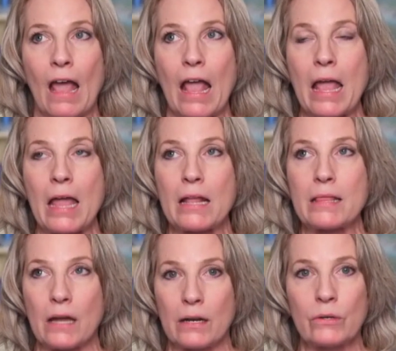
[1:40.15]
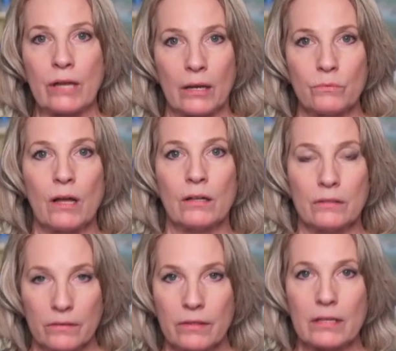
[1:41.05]
And I thought, okay,
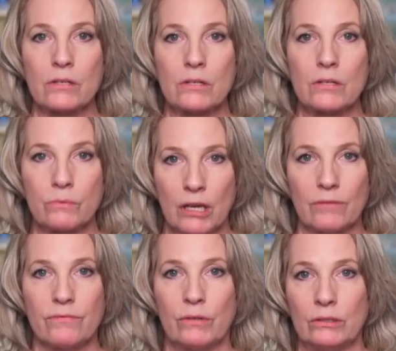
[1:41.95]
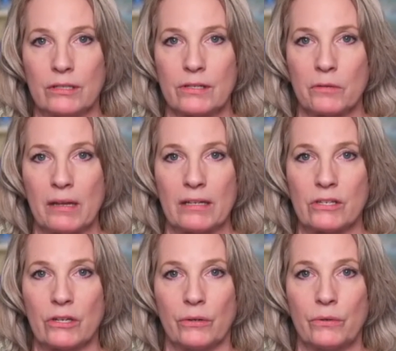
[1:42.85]
well, things will unfold as they're meant
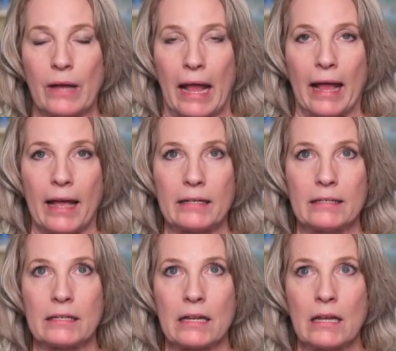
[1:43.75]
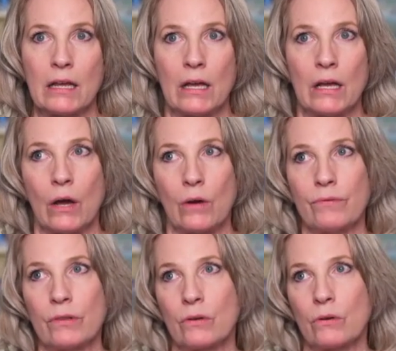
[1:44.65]
to. And
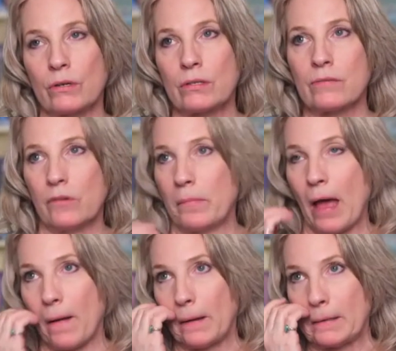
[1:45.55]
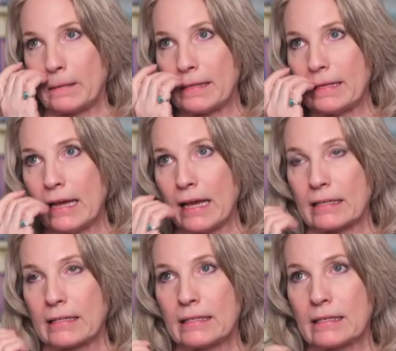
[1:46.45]
over the course of about the
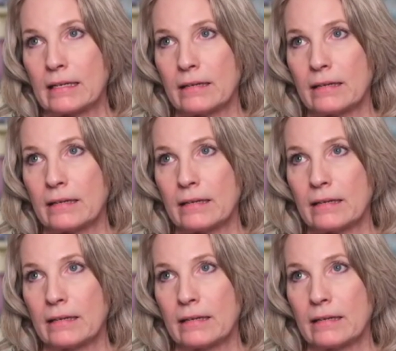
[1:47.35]
next